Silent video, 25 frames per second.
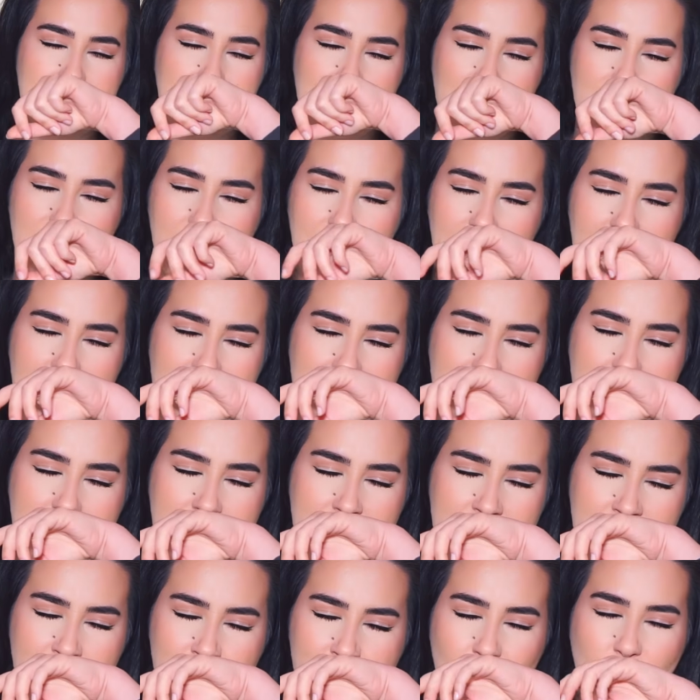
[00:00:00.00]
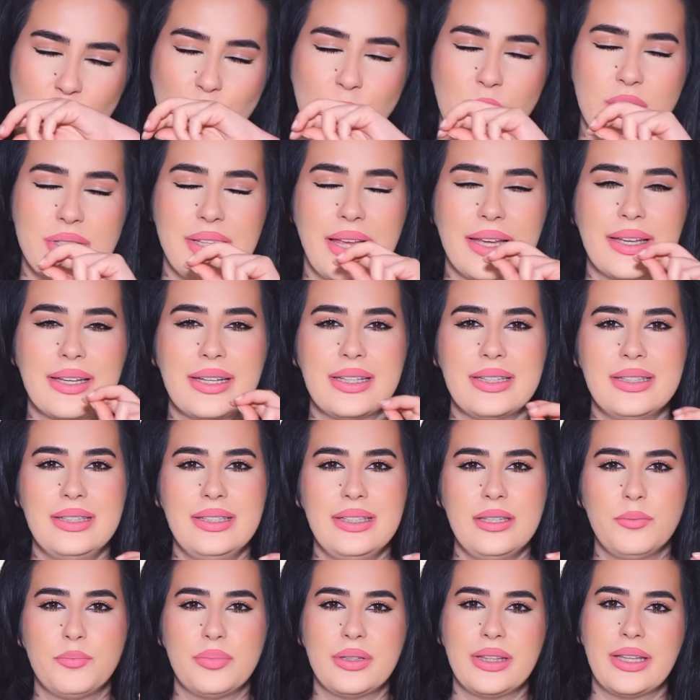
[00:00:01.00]
It adds this almost like a
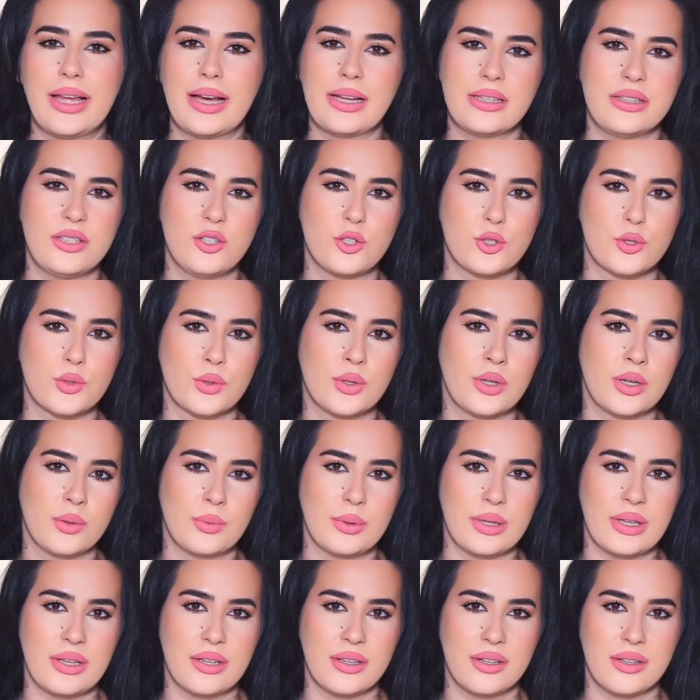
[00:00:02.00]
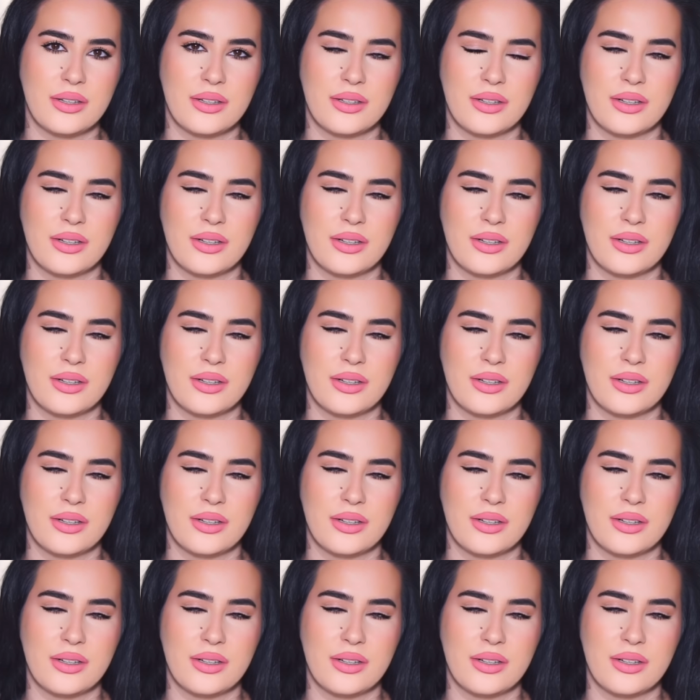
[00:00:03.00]
deep, nutty, sugary